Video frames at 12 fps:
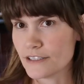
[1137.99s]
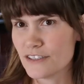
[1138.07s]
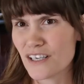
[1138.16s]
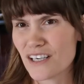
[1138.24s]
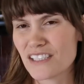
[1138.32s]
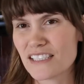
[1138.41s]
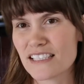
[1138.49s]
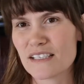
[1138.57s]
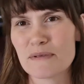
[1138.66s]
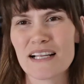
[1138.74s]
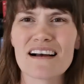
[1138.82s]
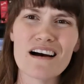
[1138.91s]
You're not just gonna
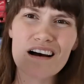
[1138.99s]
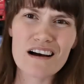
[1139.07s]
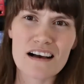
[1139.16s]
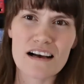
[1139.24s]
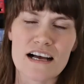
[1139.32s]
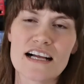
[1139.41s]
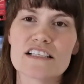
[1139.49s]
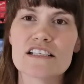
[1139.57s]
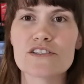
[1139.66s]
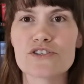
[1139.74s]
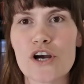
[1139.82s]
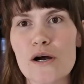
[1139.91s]
be like, oh, I'll
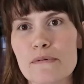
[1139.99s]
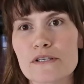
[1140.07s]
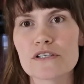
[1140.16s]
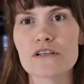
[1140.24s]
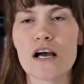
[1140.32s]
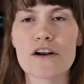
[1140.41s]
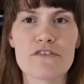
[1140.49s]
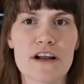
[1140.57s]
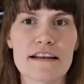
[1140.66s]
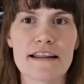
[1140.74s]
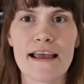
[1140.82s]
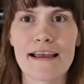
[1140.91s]
just show up on
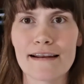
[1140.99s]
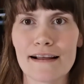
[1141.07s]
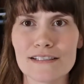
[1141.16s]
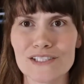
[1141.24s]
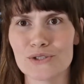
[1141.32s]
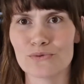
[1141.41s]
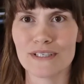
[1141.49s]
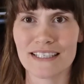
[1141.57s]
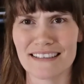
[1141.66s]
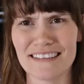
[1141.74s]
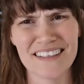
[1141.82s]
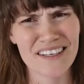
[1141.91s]
run day and I'll just wing
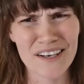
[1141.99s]
it.